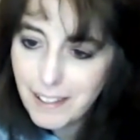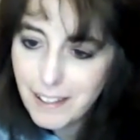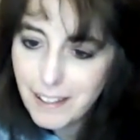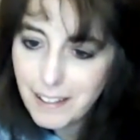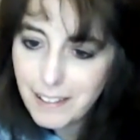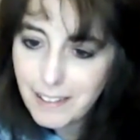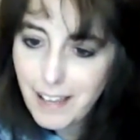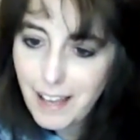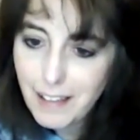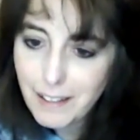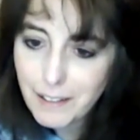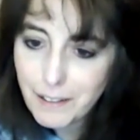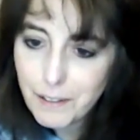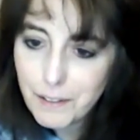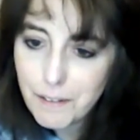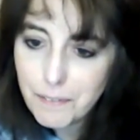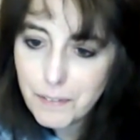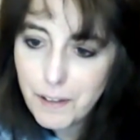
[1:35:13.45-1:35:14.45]
A cat
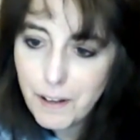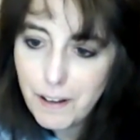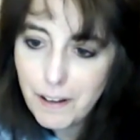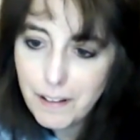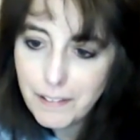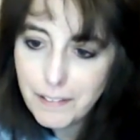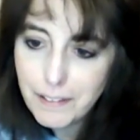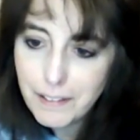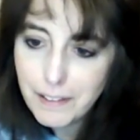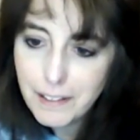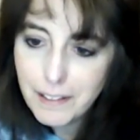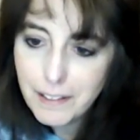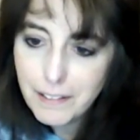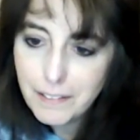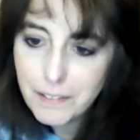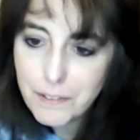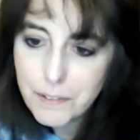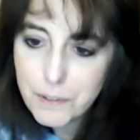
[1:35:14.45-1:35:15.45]
could have gone
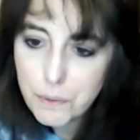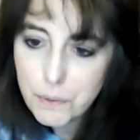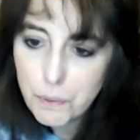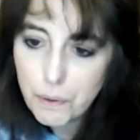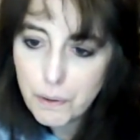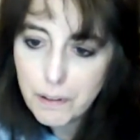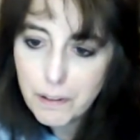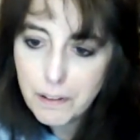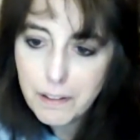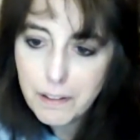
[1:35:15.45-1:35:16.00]
in the store.